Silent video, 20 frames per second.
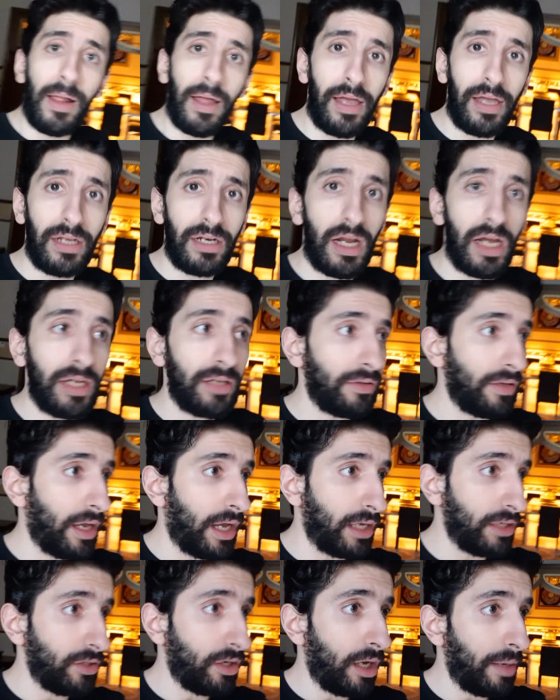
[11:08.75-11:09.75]
and I,
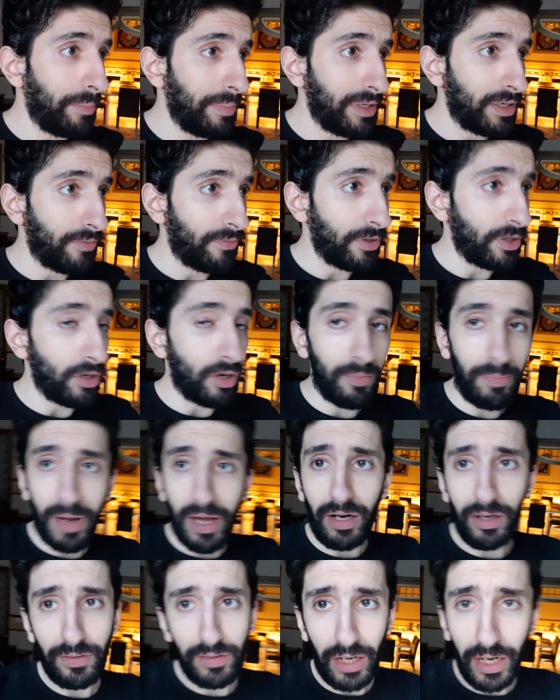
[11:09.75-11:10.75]
I know I made a video
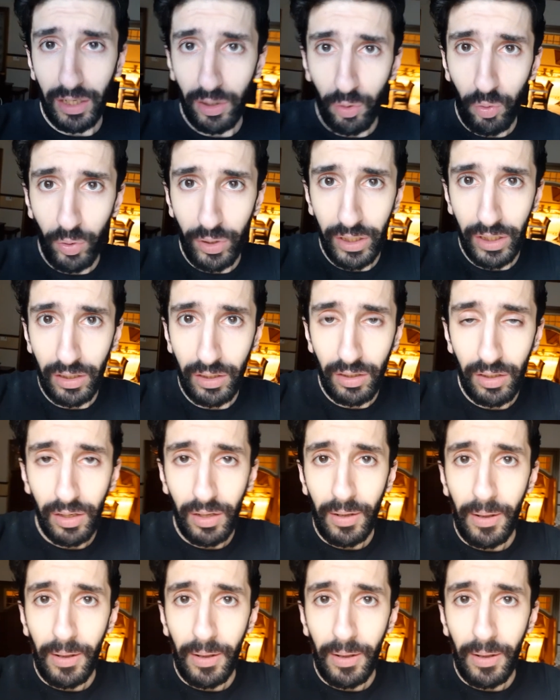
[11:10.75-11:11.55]
about it that I quit it,